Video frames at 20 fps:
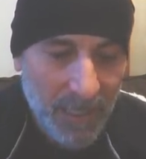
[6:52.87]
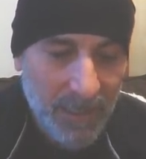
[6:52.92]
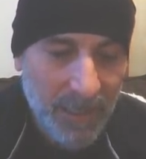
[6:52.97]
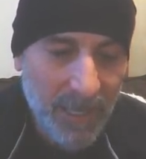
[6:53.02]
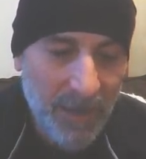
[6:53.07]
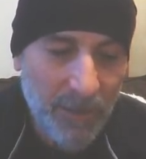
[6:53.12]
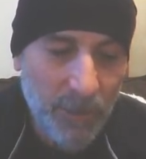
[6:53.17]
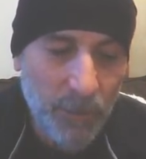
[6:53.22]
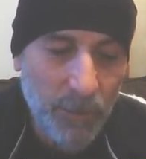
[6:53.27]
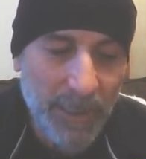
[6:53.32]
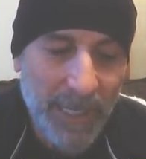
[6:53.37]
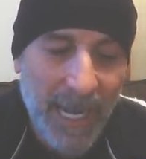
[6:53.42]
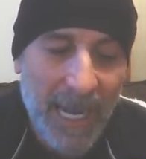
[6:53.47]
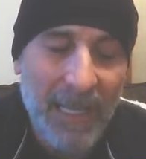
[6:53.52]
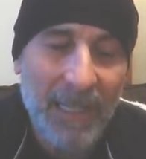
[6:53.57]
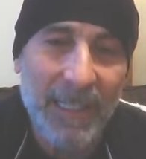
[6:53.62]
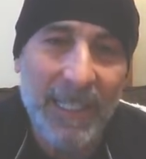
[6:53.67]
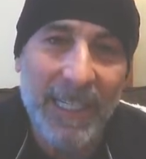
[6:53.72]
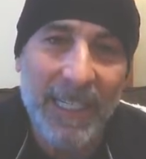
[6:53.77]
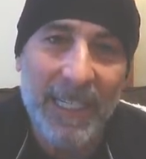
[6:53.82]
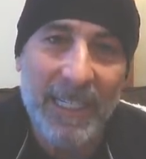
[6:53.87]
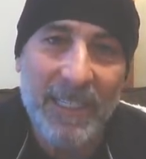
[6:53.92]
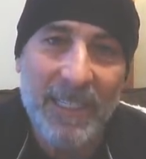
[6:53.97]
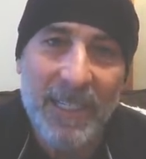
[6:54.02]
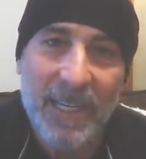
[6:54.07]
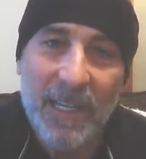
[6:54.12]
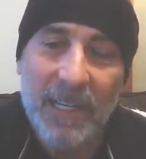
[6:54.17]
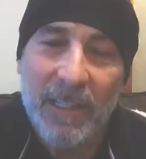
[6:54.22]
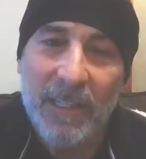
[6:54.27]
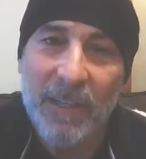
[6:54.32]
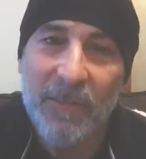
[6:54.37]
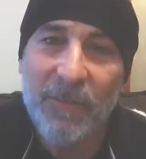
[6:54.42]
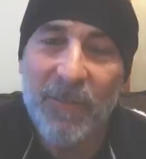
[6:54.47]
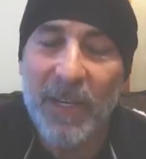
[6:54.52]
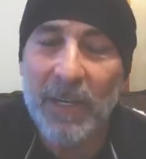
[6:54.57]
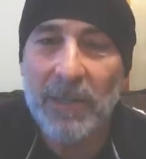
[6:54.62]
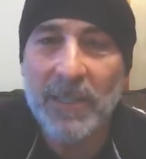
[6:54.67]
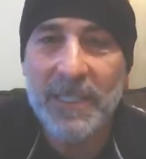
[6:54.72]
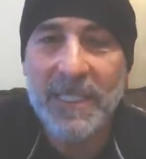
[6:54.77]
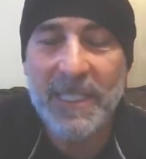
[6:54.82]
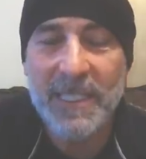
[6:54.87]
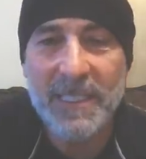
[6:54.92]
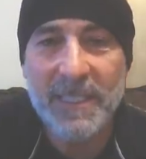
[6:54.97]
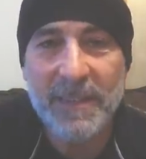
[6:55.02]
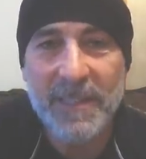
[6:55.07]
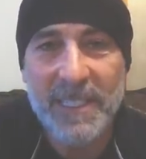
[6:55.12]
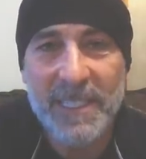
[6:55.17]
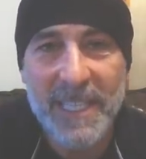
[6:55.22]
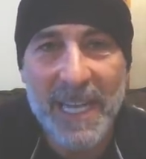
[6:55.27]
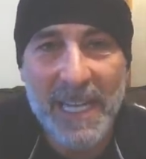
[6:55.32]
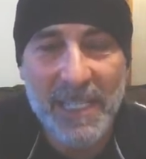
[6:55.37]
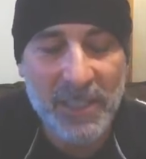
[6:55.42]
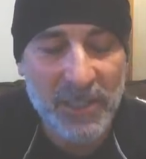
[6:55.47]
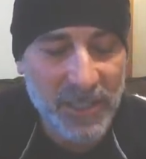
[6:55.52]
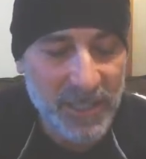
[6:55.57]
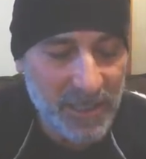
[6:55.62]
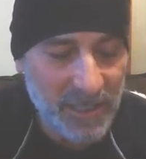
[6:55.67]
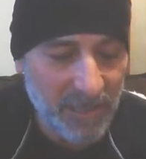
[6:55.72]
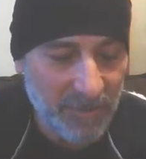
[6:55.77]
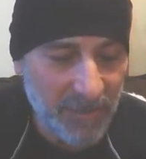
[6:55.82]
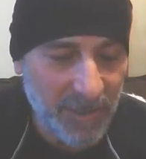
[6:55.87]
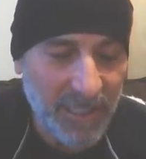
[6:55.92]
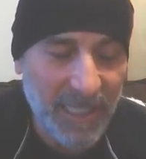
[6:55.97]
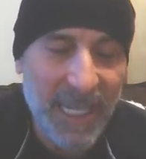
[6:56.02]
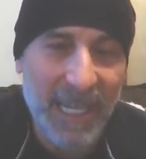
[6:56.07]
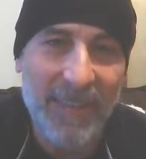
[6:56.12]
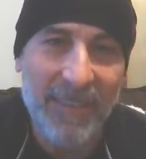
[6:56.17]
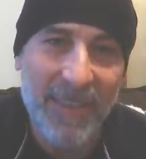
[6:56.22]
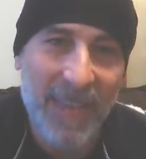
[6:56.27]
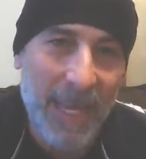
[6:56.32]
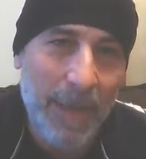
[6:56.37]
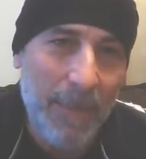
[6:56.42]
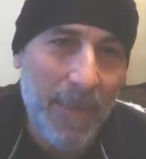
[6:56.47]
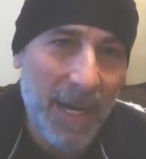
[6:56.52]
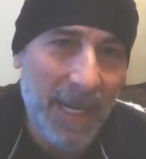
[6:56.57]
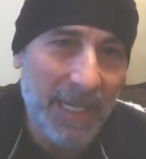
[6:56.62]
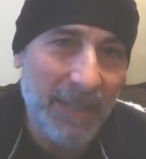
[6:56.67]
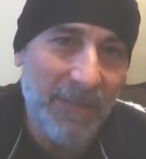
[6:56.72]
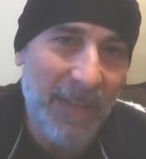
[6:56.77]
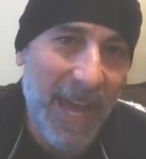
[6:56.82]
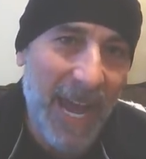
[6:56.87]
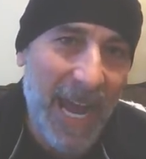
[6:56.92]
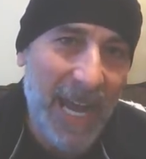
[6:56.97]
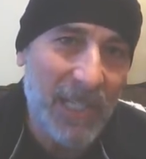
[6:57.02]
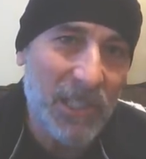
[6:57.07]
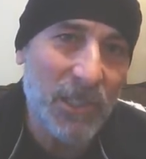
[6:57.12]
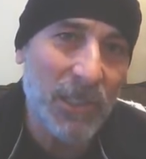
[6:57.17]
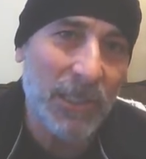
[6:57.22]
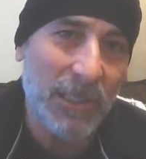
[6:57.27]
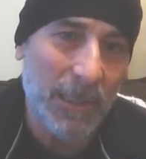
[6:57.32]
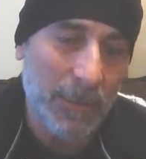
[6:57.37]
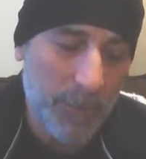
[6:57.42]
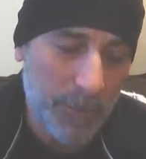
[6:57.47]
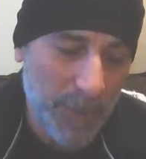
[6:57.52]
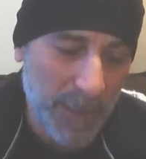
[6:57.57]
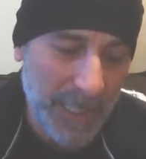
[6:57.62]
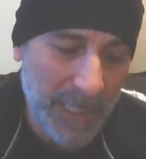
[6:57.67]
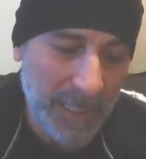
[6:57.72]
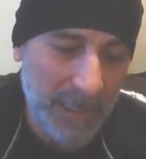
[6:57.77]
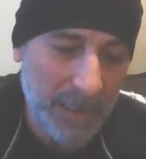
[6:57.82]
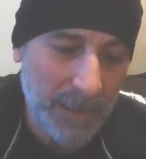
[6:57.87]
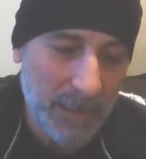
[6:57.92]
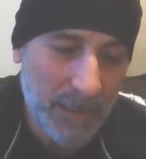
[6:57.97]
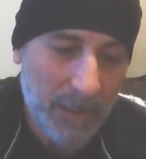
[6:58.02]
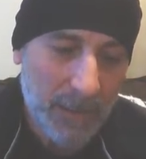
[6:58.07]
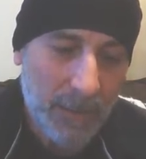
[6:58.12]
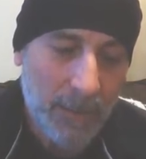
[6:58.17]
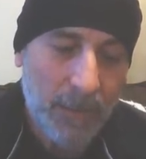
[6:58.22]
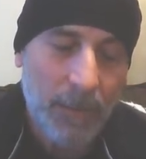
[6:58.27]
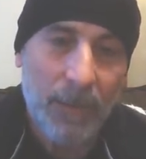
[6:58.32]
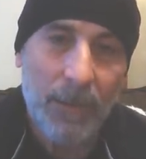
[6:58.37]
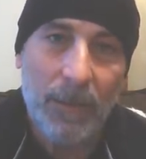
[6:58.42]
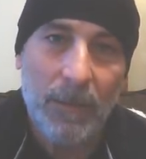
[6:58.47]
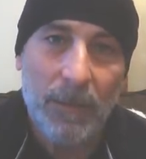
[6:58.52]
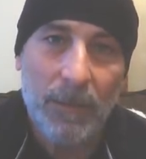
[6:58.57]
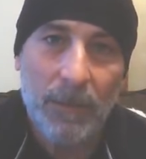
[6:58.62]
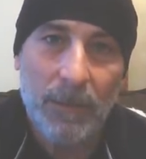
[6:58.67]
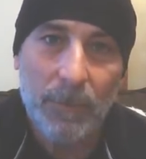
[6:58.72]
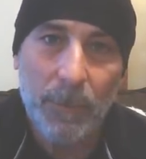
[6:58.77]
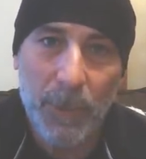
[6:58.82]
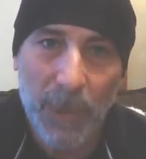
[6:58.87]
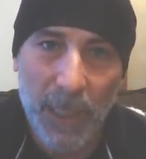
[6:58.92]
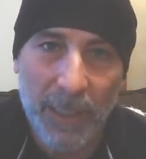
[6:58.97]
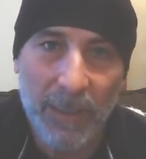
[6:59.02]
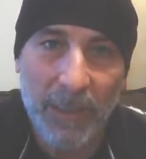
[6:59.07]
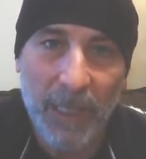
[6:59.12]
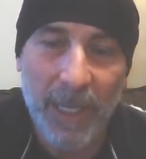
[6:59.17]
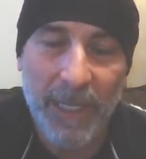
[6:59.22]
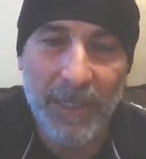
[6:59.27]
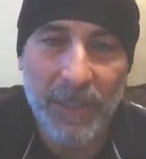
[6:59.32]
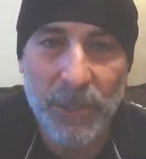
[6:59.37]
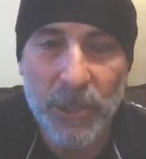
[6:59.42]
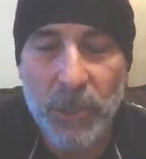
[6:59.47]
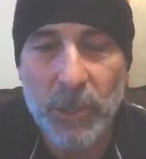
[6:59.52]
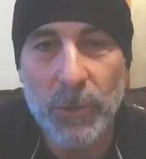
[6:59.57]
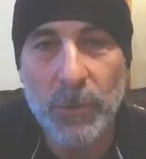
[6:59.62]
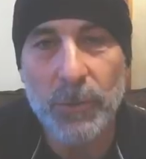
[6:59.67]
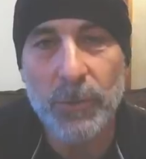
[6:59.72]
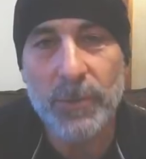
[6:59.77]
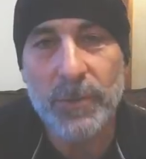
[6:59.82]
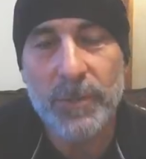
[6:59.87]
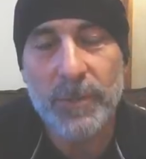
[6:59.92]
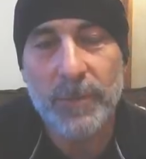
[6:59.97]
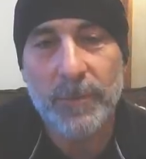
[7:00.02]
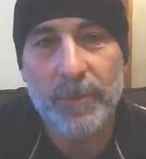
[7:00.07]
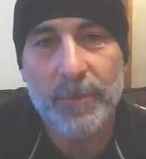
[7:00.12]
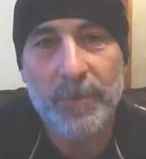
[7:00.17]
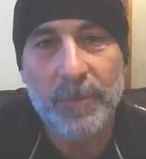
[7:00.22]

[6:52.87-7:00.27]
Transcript: Now, the reality is the Pharisees and the Sadducees of the day, they might have actually been bloodline Jews.